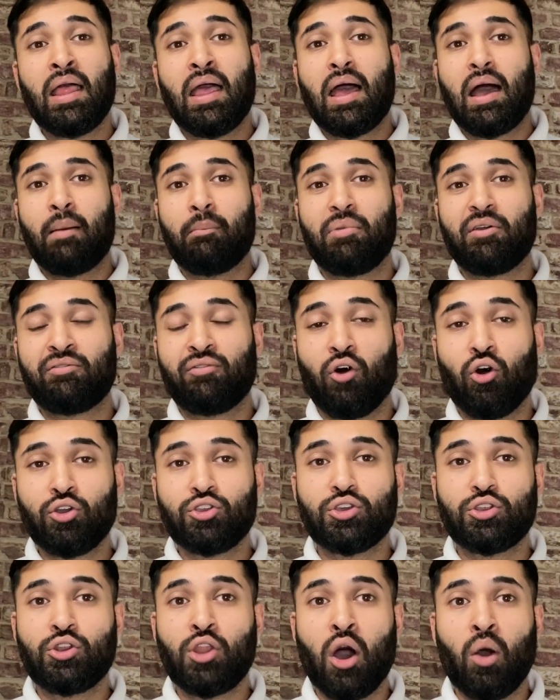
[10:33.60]
and before
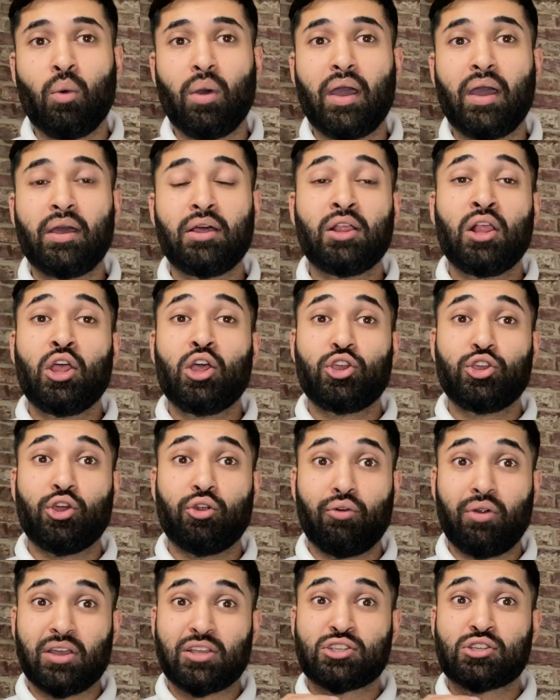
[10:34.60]
you know it,
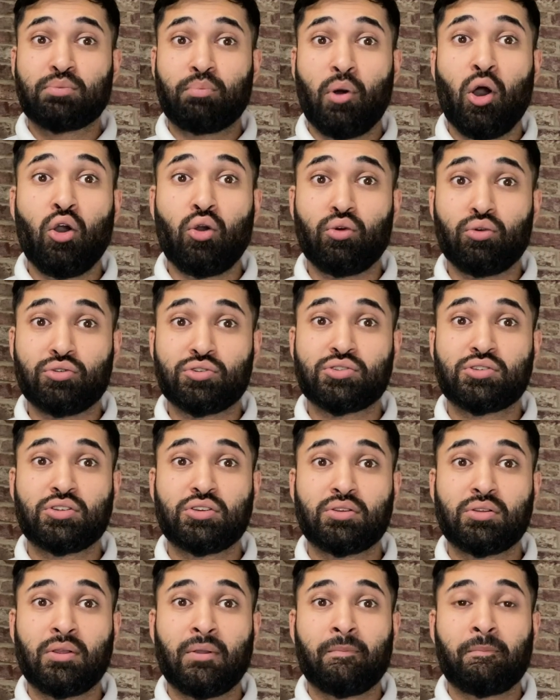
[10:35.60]
you're exposed.
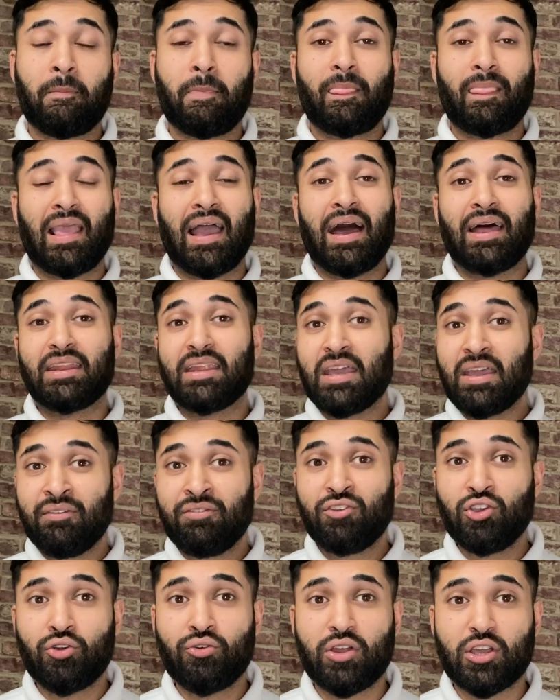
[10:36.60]
And
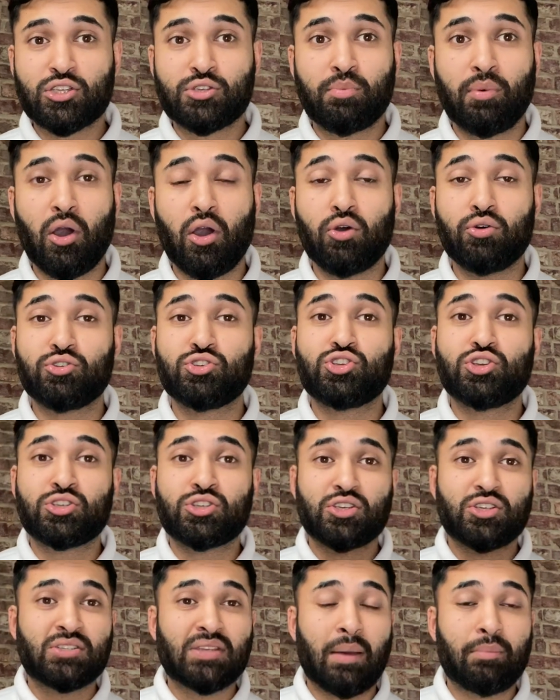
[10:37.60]
if you're exposed, you're
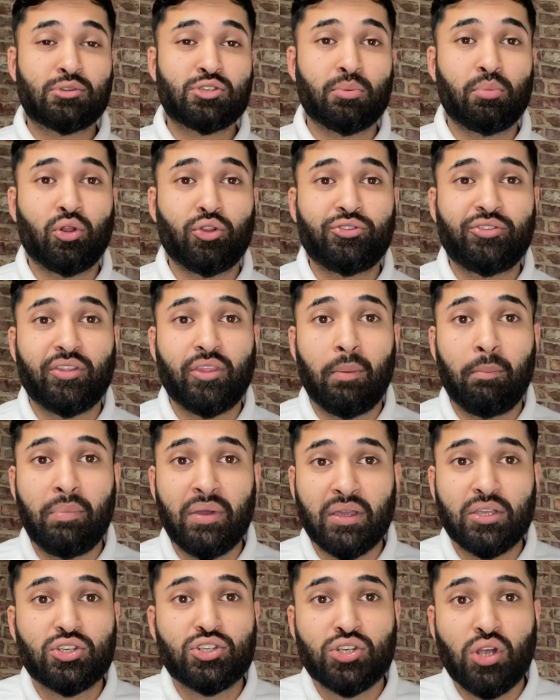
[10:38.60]
susceptible to the
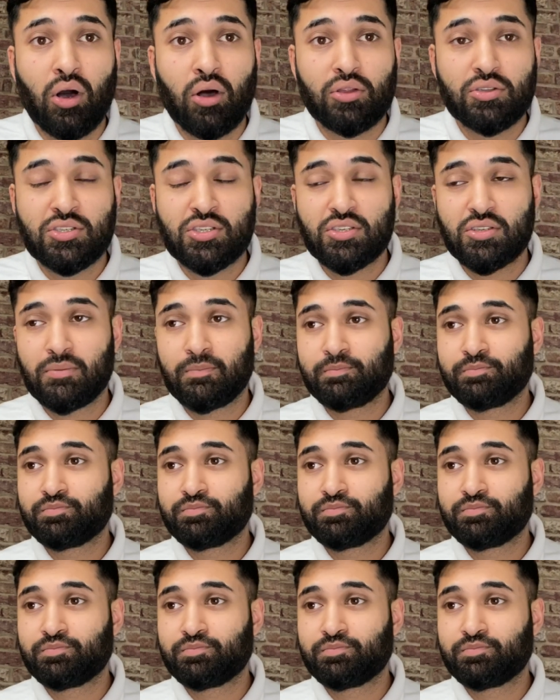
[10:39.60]
big shots.